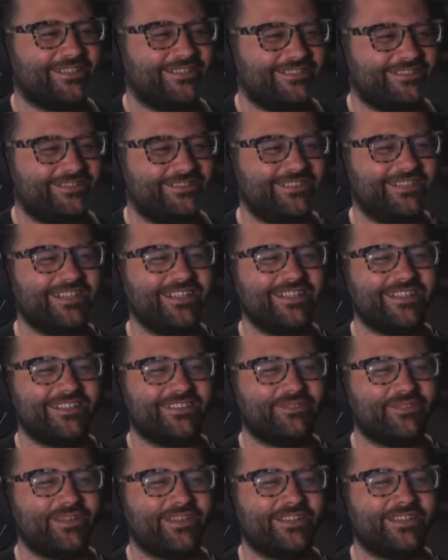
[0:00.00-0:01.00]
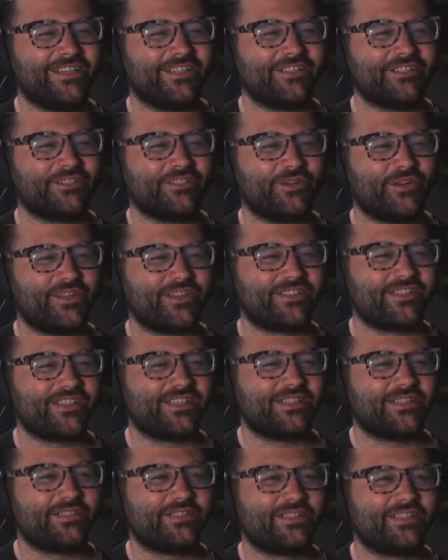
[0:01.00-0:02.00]
What a nice choice.
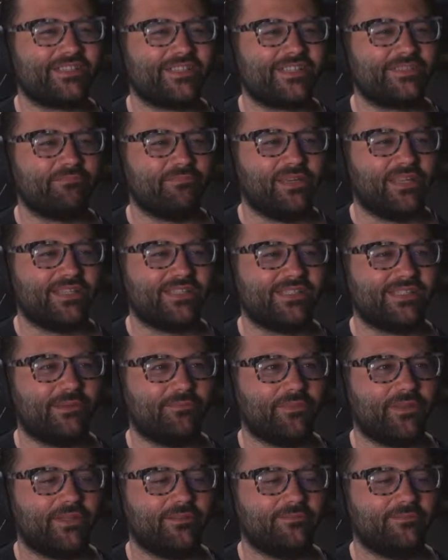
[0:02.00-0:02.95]
Does this mean something?